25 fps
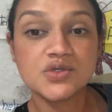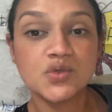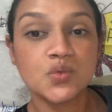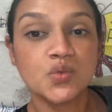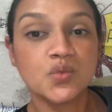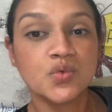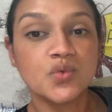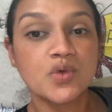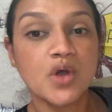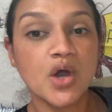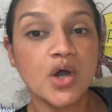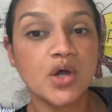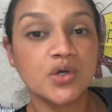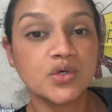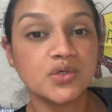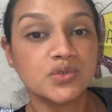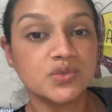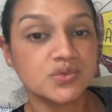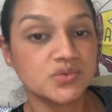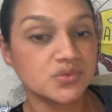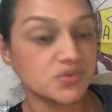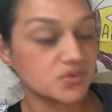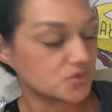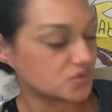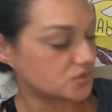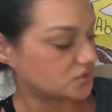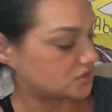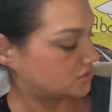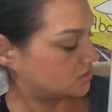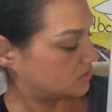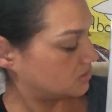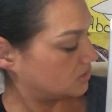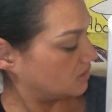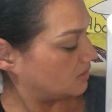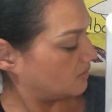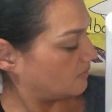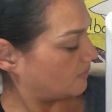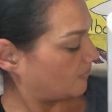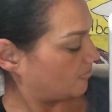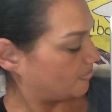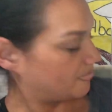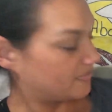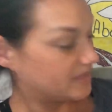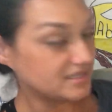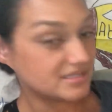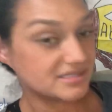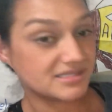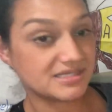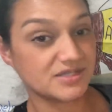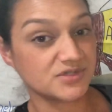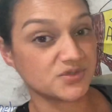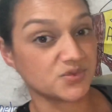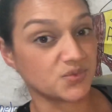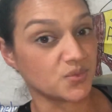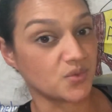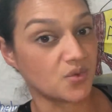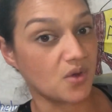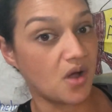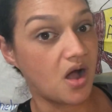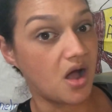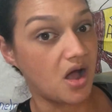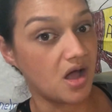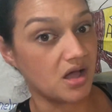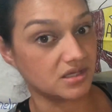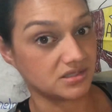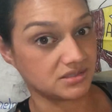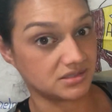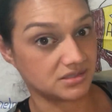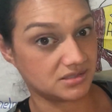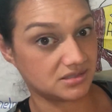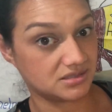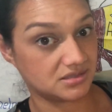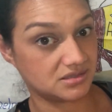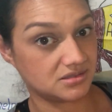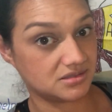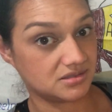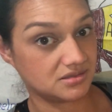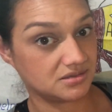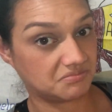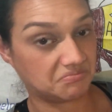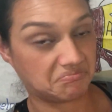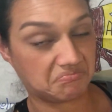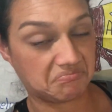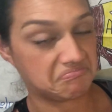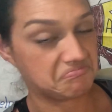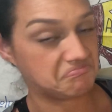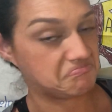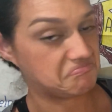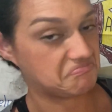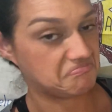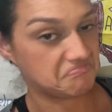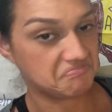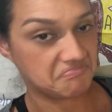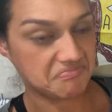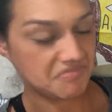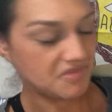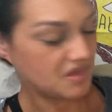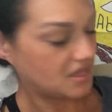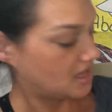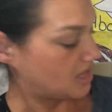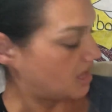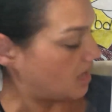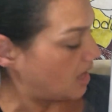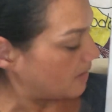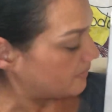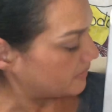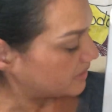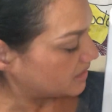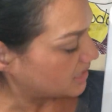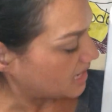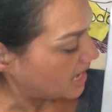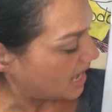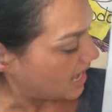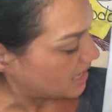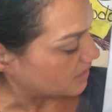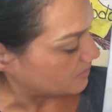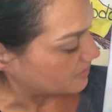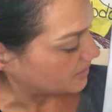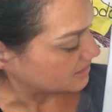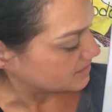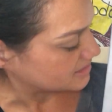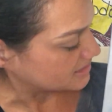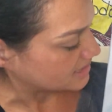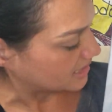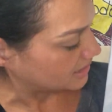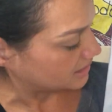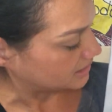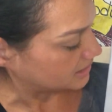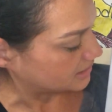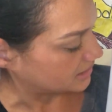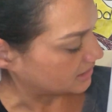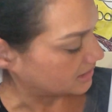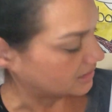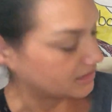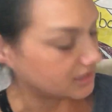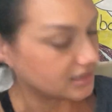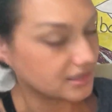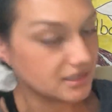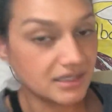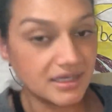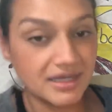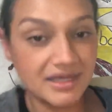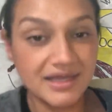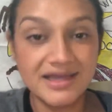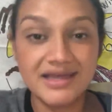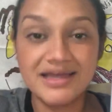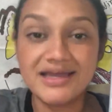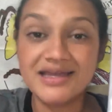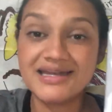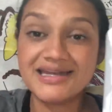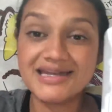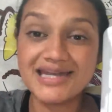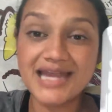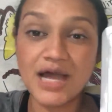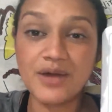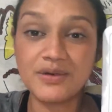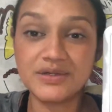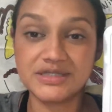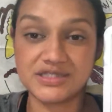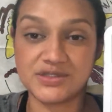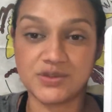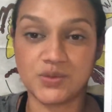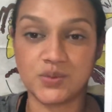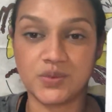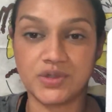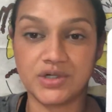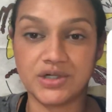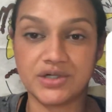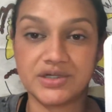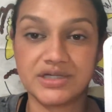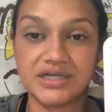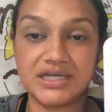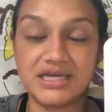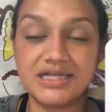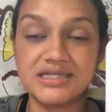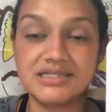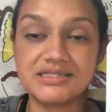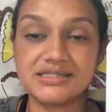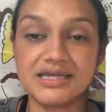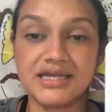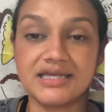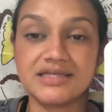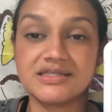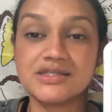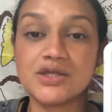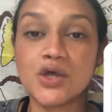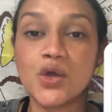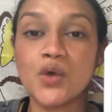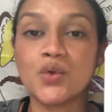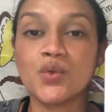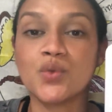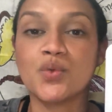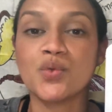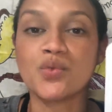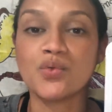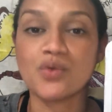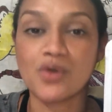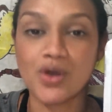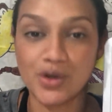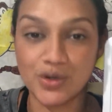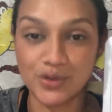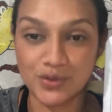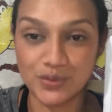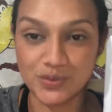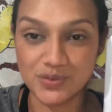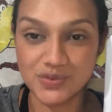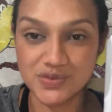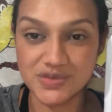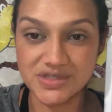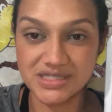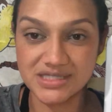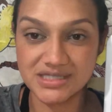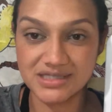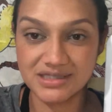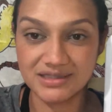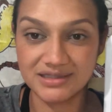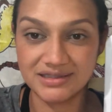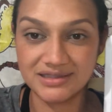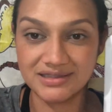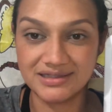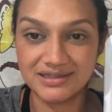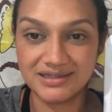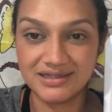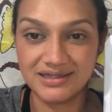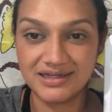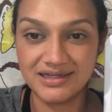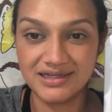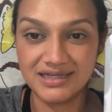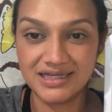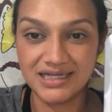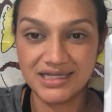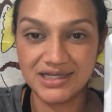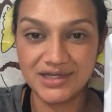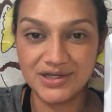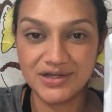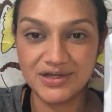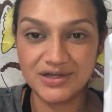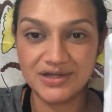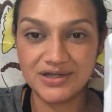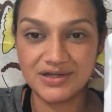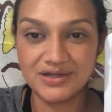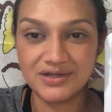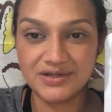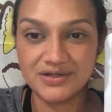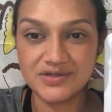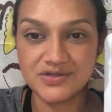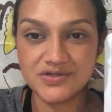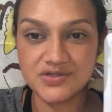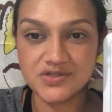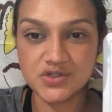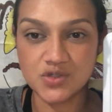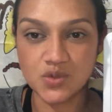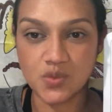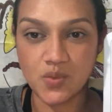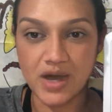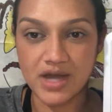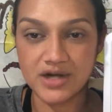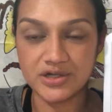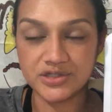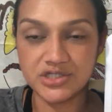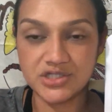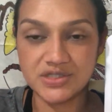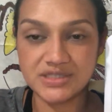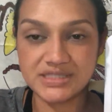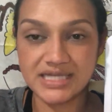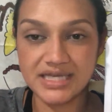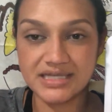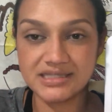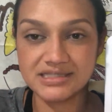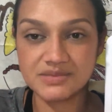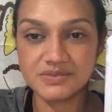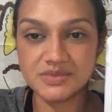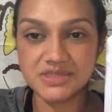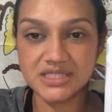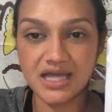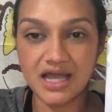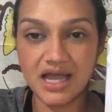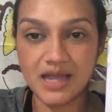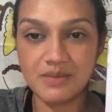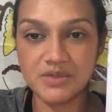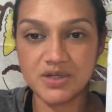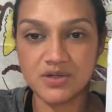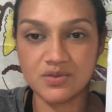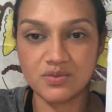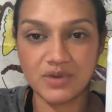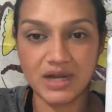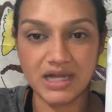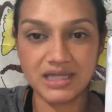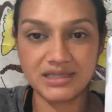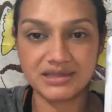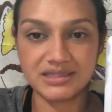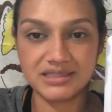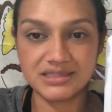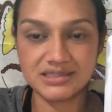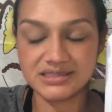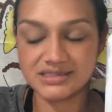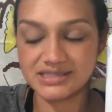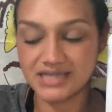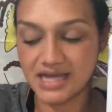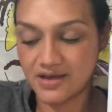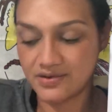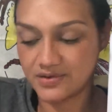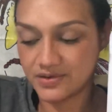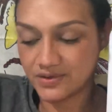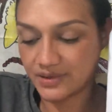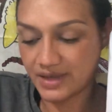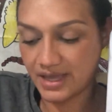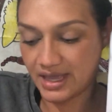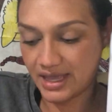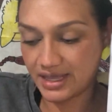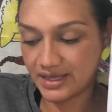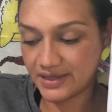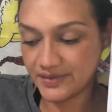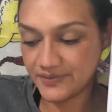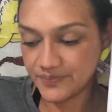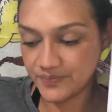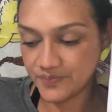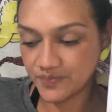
Rose. This says Roz. I'm going to add my silent E. Now it's a word. It says rose. So why don't you take some time and write these down, okay?